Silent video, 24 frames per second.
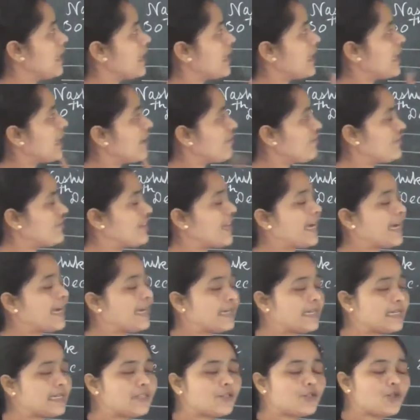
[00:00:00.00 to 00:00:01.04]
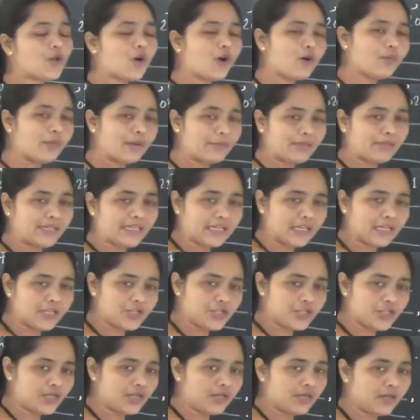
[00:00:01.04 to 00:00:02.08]
if there is job
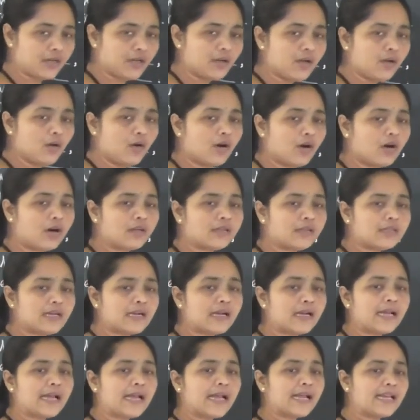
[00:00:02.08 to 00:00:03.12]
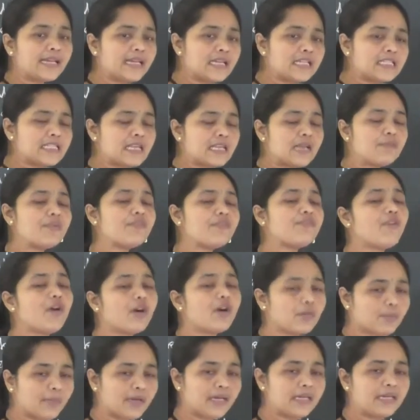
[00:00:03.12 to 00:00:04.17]
application or the any
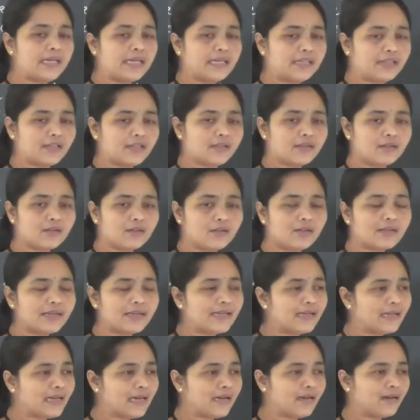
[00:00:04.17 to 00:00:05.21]
semi-formal letter, okay,